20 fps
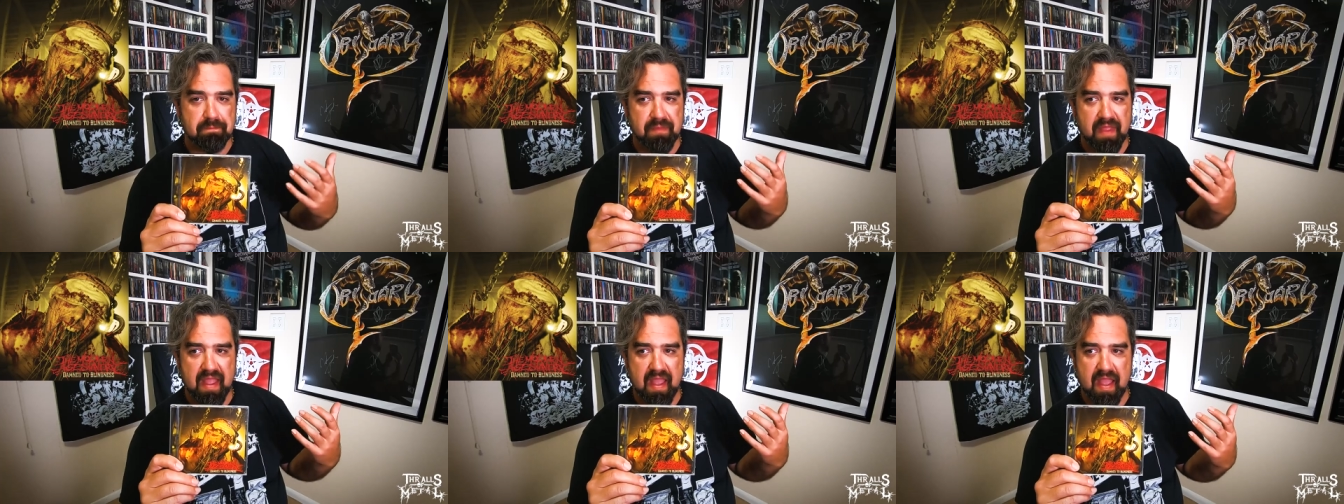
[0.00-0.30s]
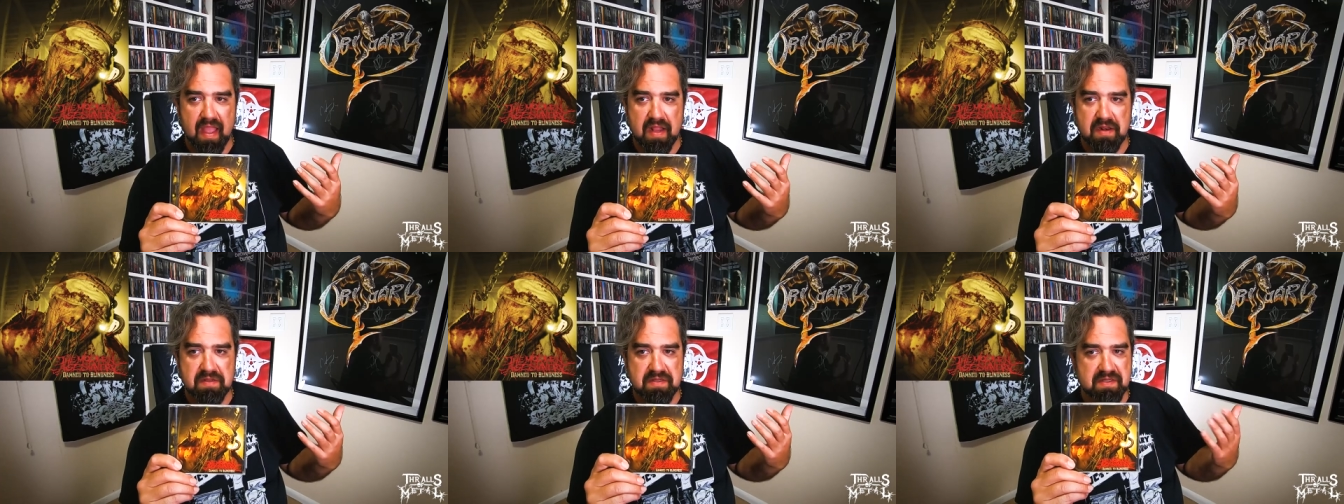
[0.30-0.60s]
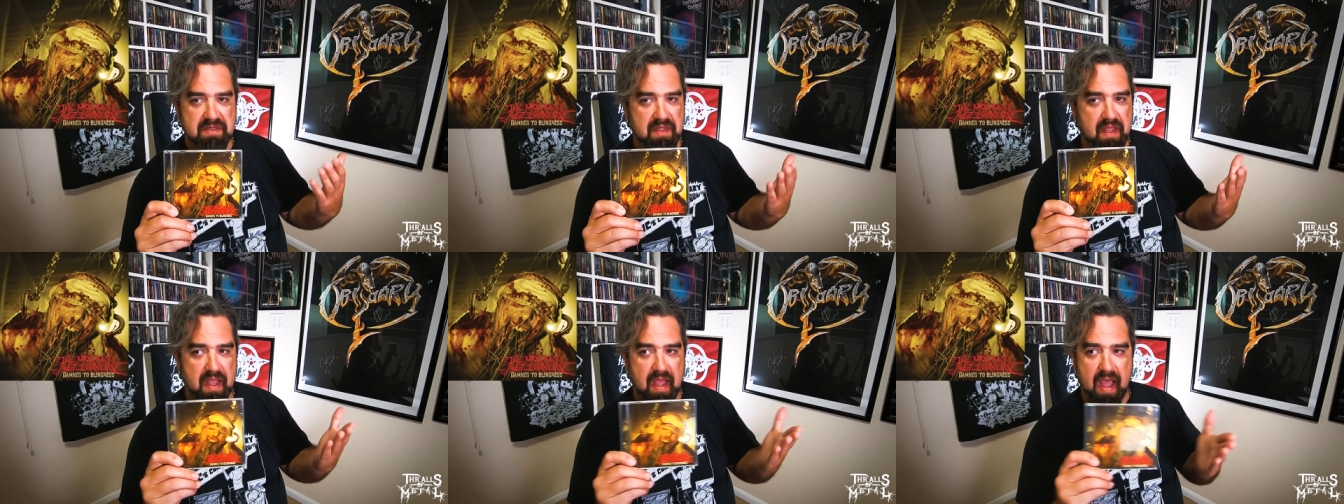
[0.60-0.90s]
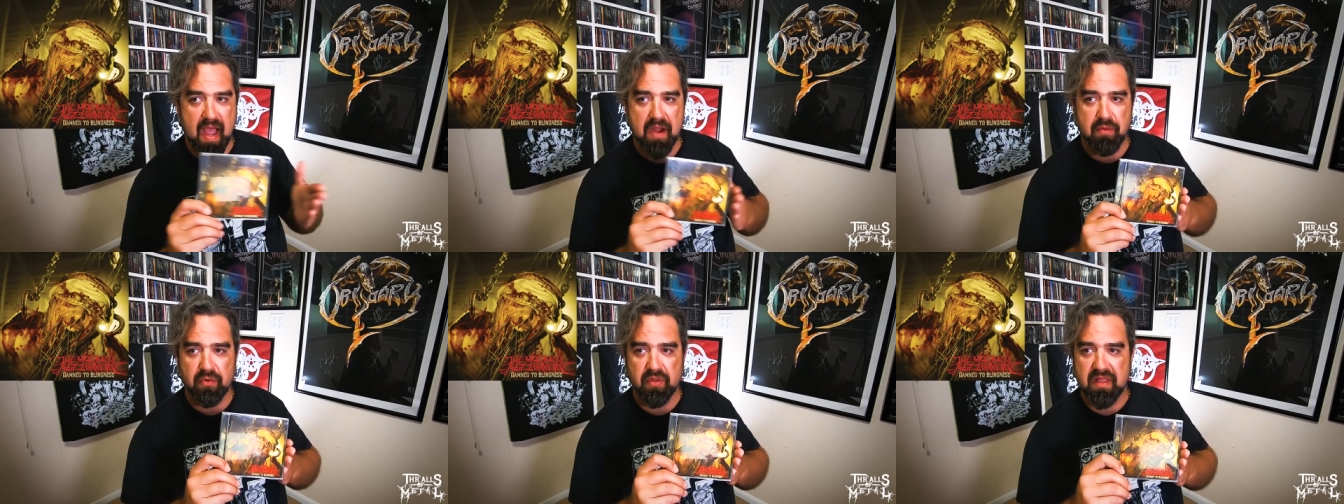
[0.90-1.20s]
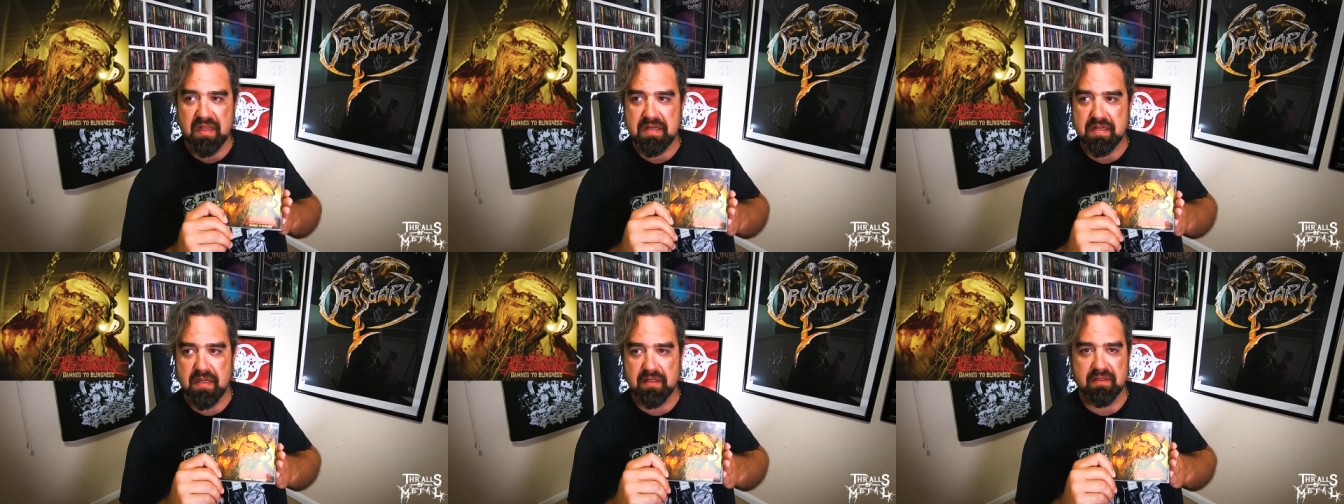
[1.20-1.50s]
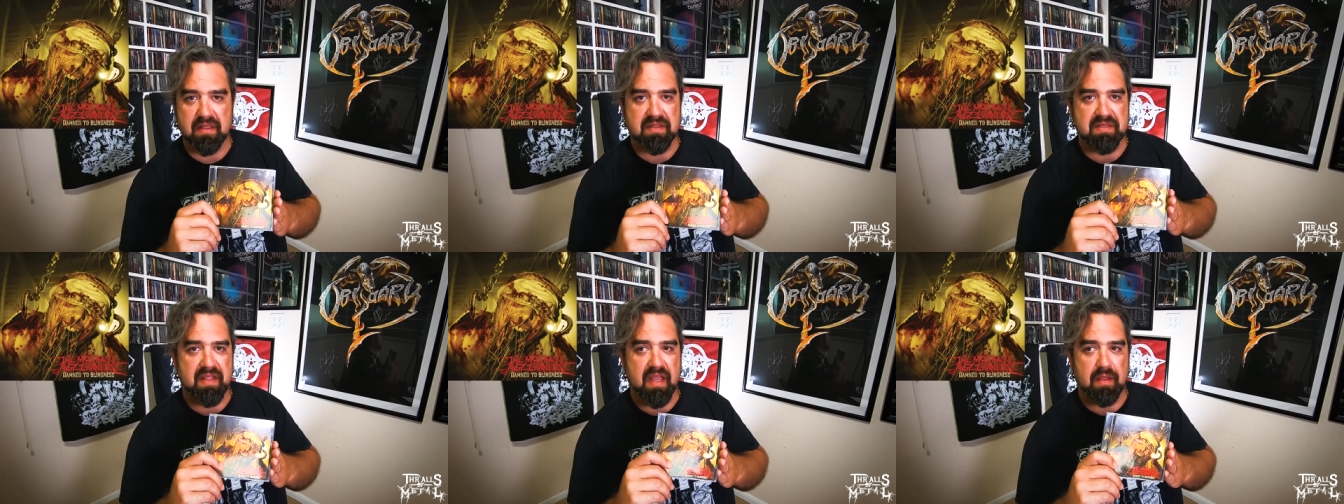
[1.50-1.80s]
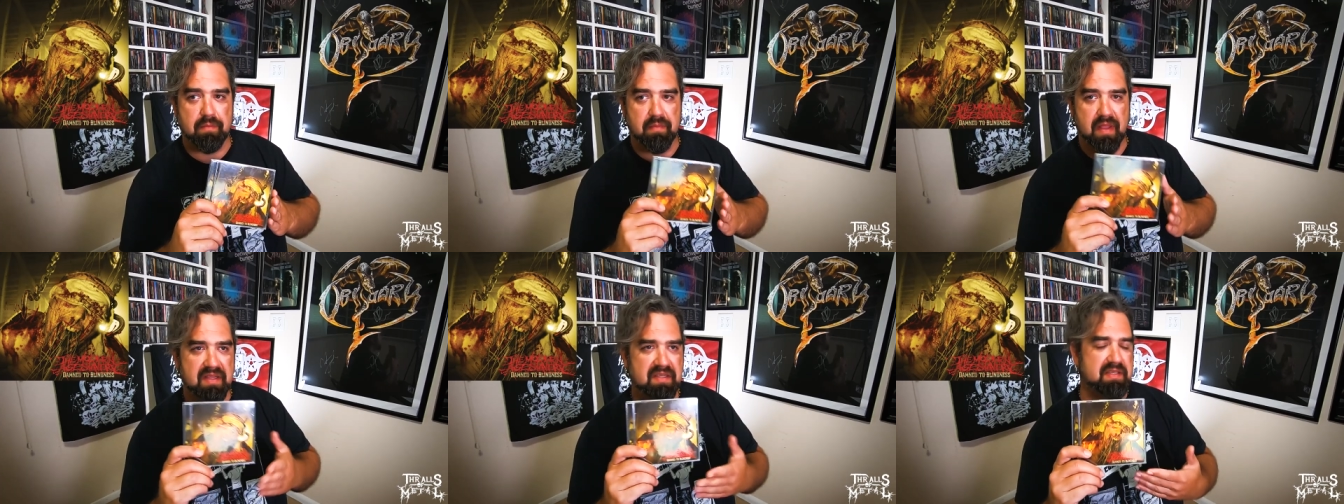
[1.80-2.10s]
And I really dug this
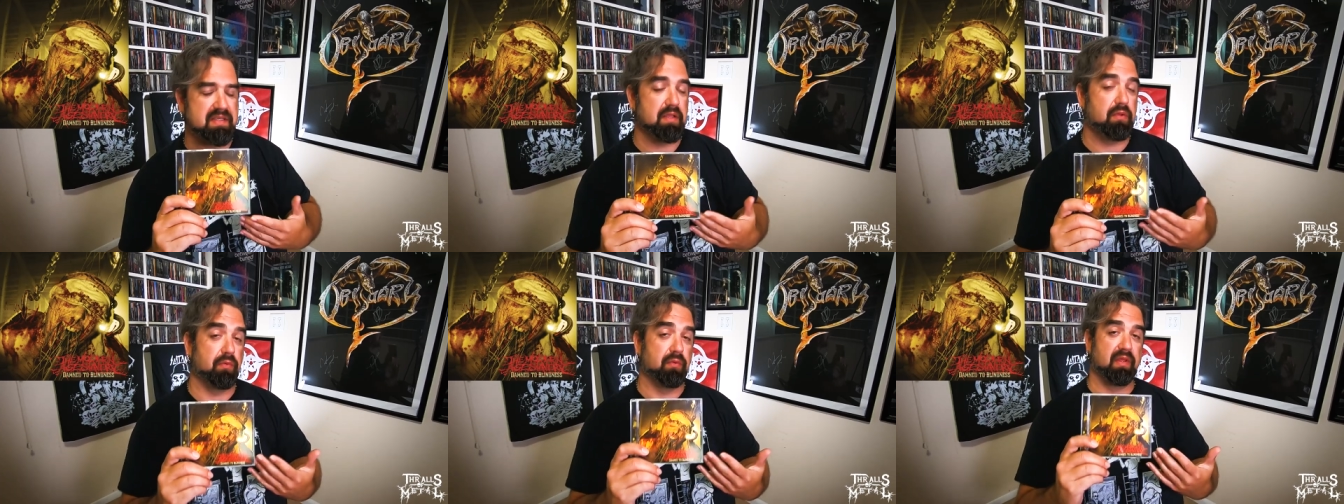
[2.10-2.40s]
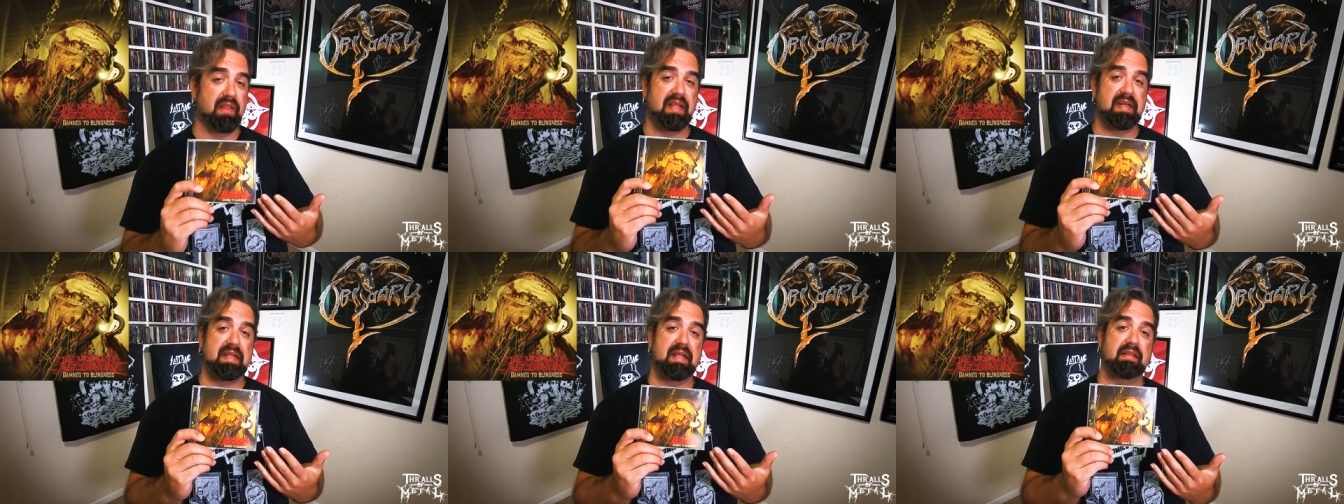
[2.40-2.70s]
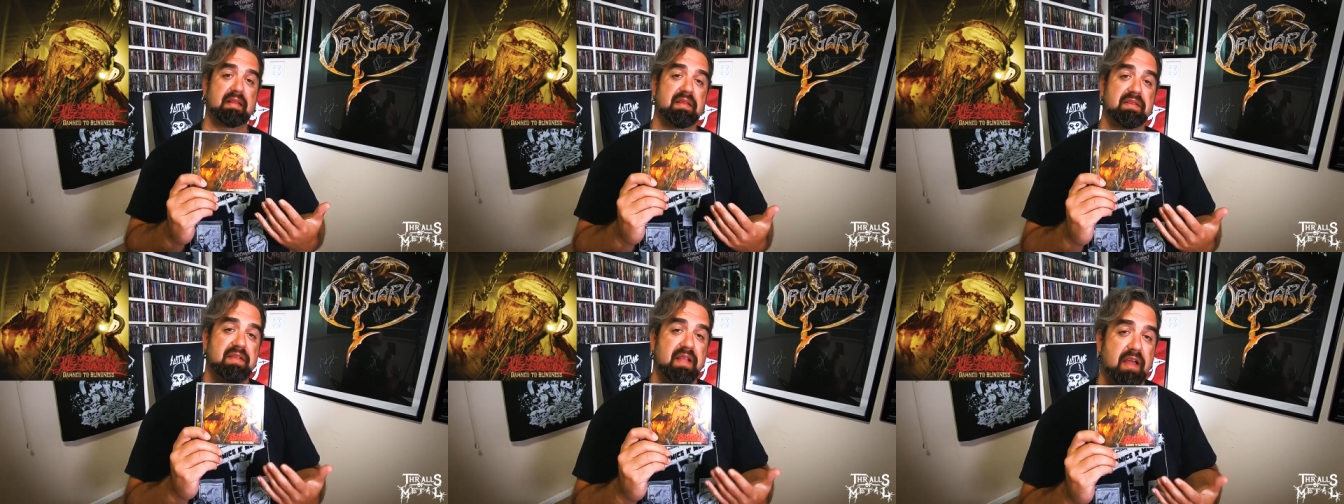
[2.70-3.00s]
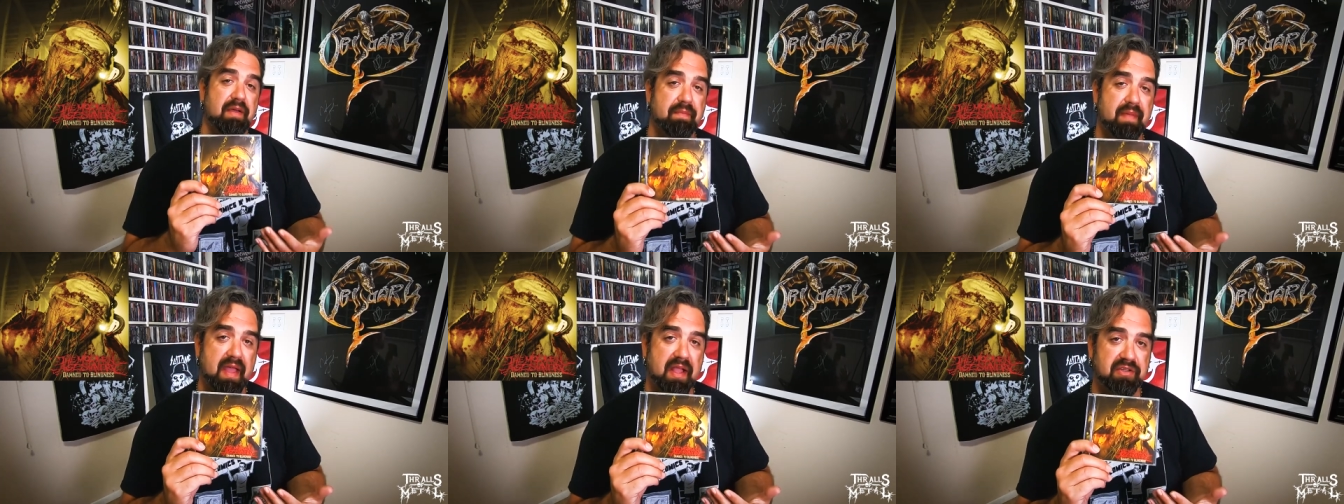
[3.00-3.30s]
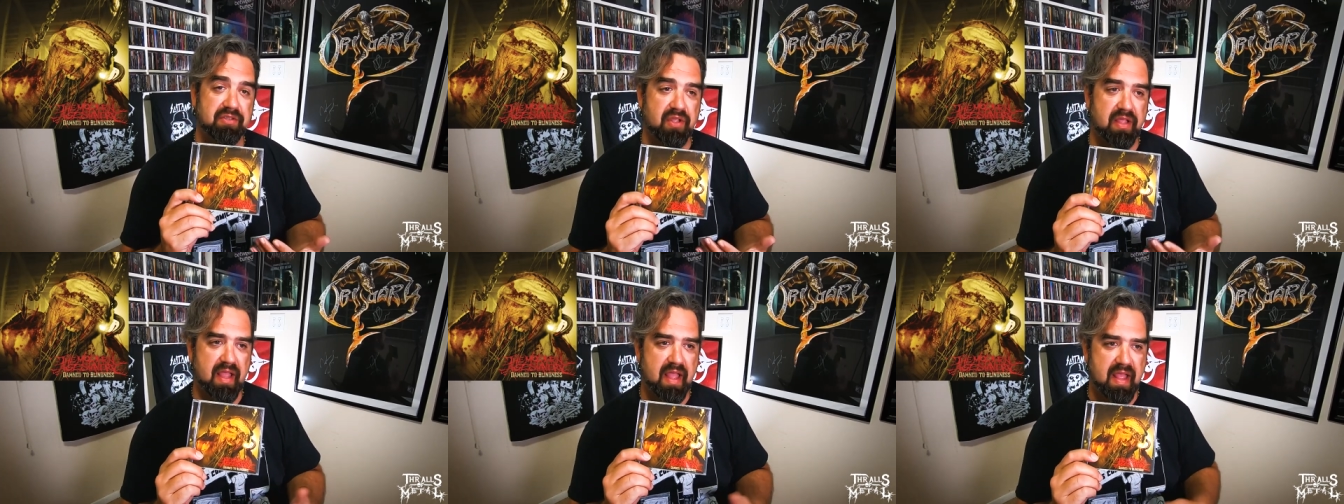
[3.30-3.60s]
album. I still really dig this album, actually.